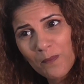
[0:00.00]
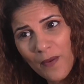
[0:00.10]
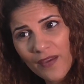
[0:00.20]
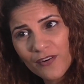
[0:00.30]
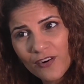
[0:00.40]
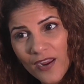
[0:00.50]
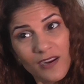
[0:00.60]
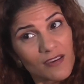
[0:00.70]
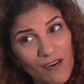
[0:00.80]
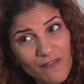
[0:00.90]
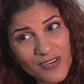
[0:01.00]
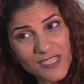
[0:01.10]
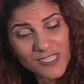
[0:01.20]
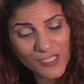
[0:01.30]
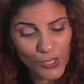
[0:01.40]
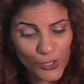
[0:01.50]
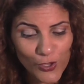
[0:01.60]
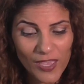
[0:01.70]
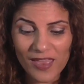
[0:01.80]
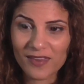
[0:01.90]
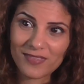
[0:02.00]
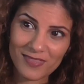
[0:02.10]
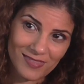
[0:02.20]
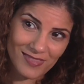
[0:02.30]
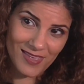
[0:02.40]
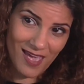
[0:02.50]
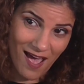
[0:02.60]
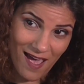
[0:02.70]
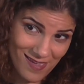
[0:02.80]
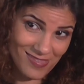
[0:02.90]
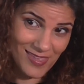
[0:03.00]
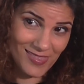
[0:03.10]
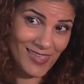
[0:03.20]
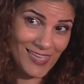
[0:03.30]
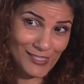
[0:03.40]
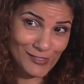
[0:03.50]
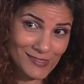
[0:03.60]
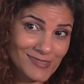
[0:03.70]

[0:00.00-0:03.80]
better, and confident to look at the hills.